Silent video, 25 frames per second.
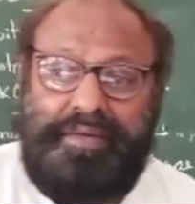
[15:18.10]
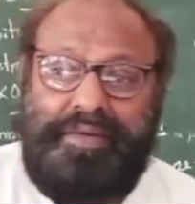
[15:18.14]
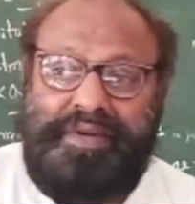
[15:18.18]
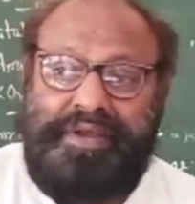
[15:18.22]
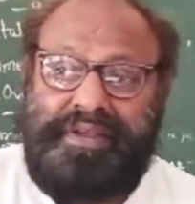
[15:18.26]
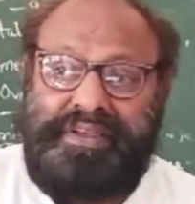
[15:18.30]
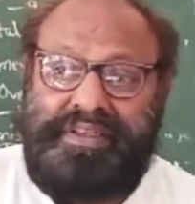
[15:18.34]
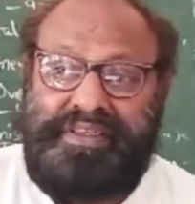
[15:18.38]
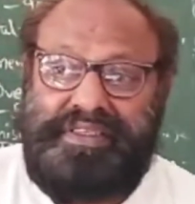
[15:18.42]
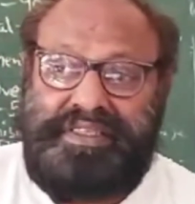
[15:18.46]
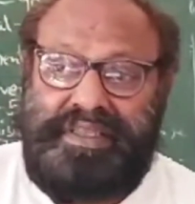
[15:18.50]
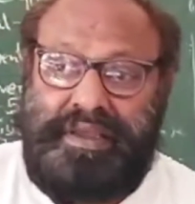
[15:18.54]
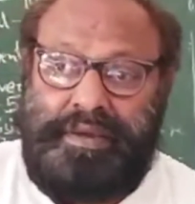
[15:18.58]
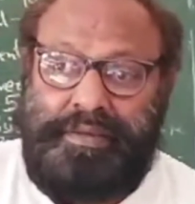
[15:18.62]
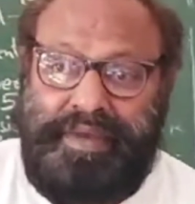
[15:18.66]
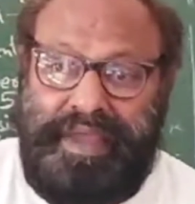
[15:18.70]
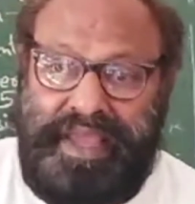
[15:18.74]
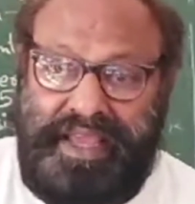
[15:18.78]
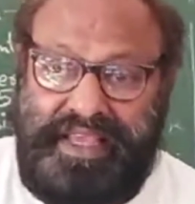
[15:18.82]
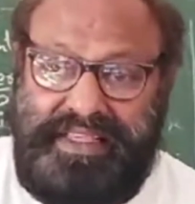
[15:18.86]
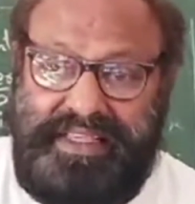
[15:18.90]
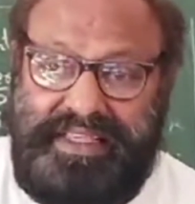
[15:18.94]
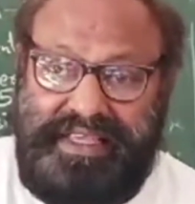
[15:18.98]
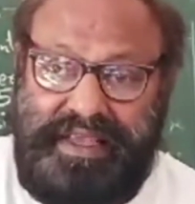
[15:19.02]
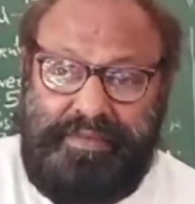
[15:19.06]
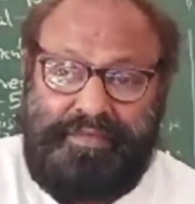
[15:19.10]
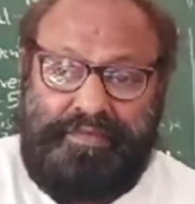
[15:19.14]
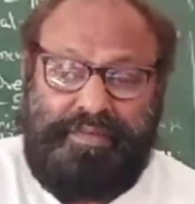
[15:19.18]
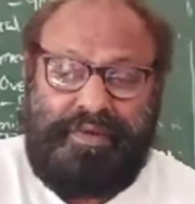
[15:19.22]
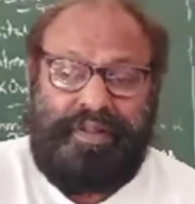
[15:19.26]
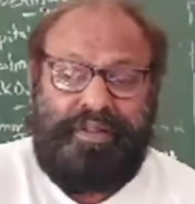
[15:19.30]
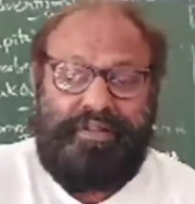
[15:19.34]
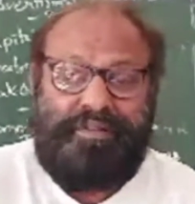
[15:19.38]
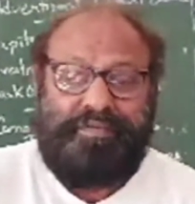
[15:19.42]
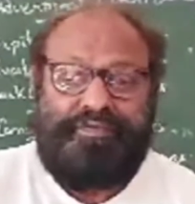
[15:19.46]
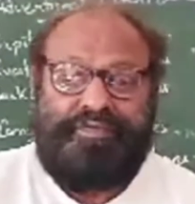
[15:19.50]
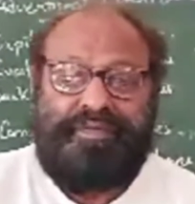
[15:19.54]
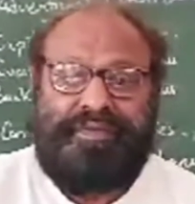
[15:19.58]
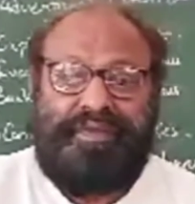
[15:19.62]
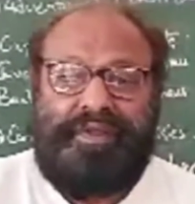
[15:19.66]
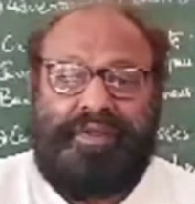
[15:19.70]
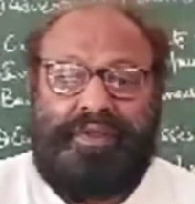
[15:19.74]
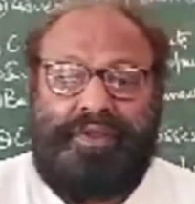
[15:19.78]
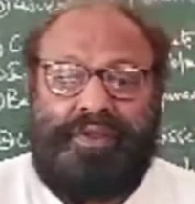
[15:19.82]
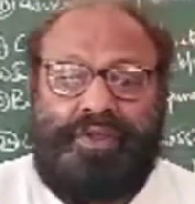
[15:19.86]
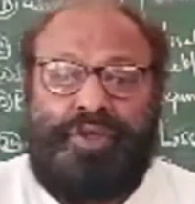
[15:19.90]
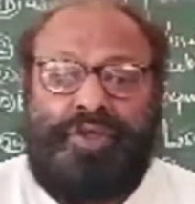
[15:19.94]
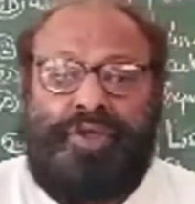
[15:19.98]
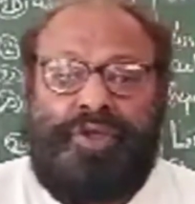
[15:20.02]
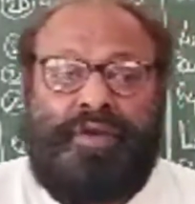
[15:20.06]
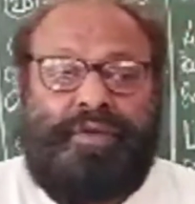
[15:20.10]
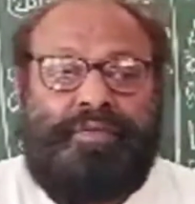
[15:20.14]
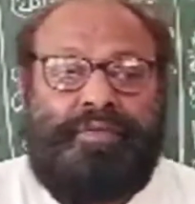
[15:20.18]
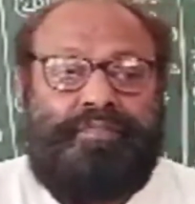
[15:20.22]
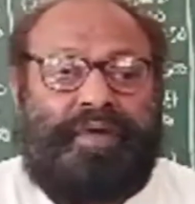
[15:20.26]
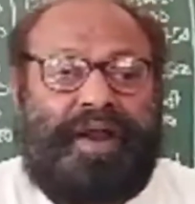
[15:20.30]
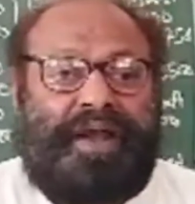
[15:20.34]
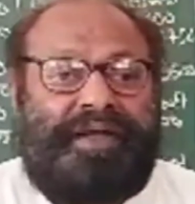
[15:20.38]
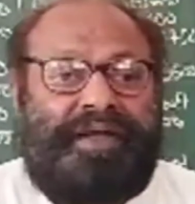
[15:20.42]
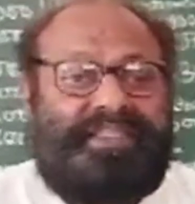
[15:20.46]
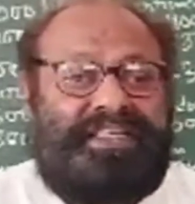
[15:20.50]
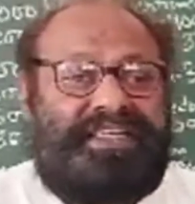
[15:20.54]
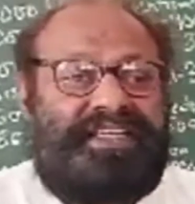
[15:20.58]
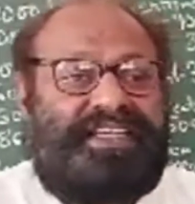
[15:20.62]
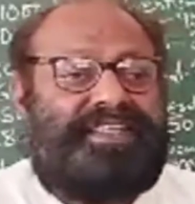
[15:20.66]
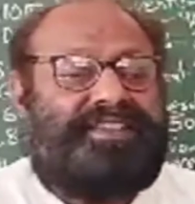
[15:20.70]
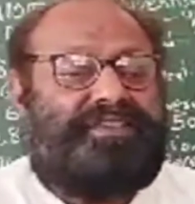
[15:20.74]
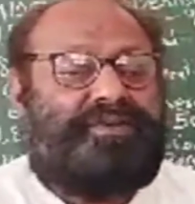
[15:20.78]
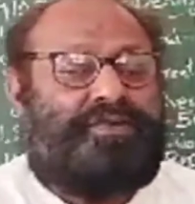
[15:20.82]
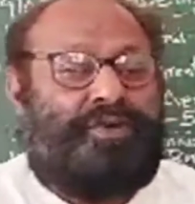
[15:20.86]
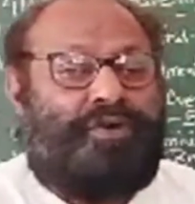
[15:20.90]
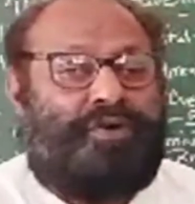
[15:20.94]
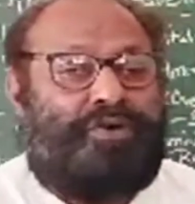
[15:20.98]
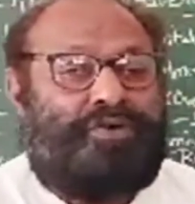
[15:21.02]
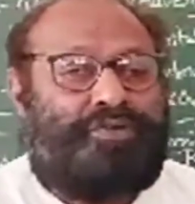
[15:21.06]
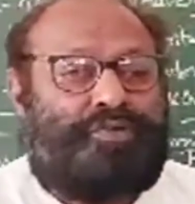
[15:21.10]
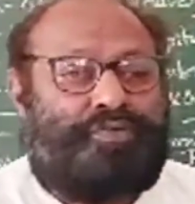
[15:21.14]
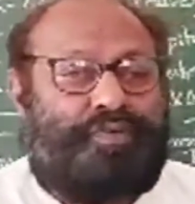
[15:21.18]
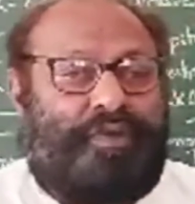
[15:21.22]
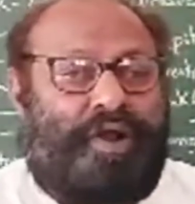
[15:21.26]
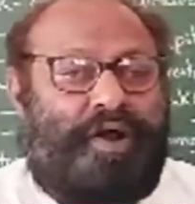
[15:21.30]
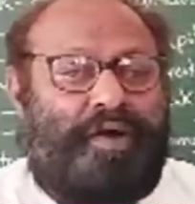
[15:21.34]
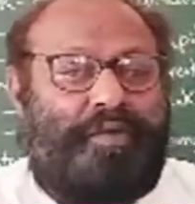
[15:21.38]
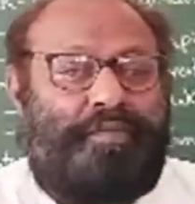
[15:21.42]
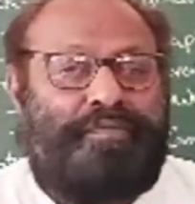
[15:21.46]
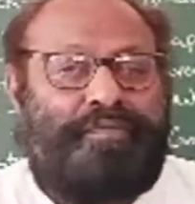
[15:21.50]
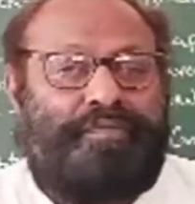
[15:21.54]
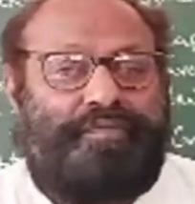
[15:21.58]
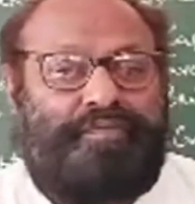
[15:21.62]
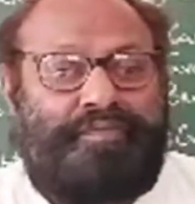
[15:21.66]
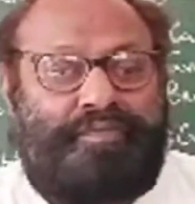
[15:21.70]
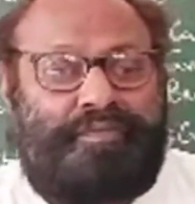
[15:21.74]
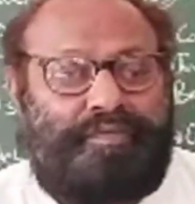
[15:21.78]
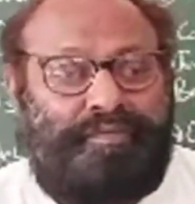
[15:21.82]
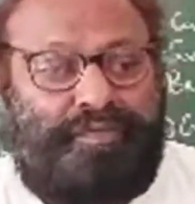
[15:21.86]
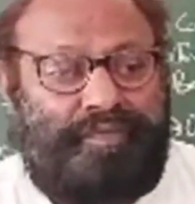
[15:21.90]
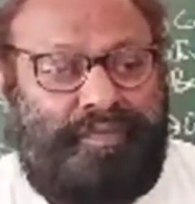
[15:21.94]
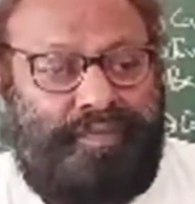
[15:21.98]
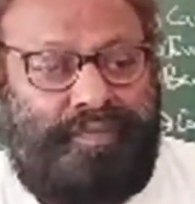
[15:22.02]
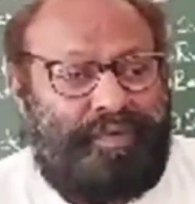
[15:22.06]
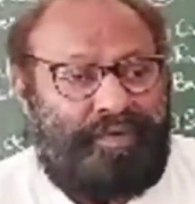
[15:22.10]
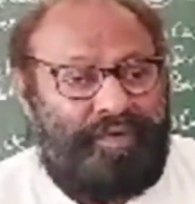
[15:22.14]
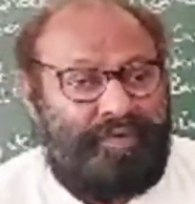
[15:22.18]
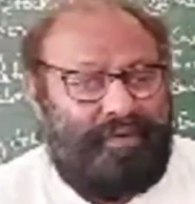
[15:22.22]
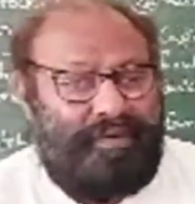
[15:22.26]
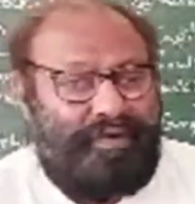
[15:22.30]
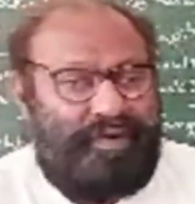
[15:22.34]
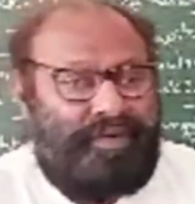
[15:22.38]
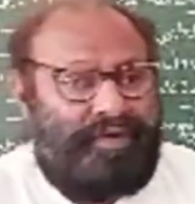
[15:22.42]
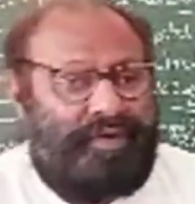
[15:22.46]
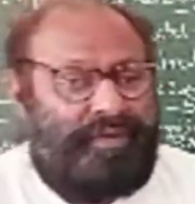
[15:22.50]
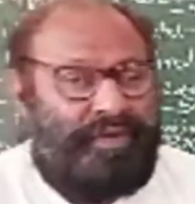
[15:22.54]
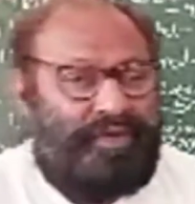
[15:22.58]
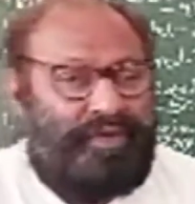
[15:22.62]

Just I am given some example. Purchase goods from